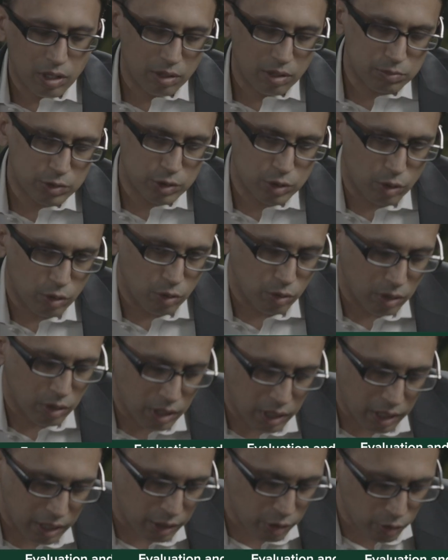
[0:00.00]
Um, so,
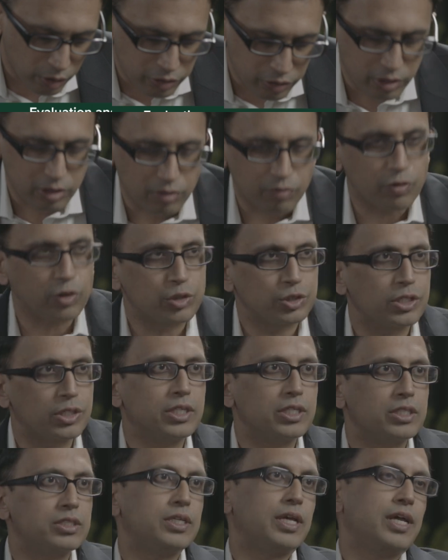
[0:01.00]
you know, I think the first thing
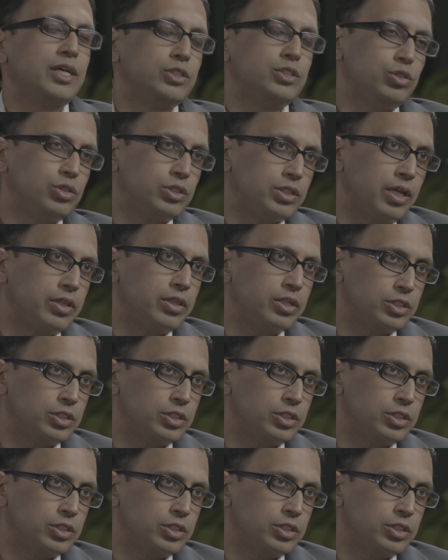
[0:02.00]
is, as you said,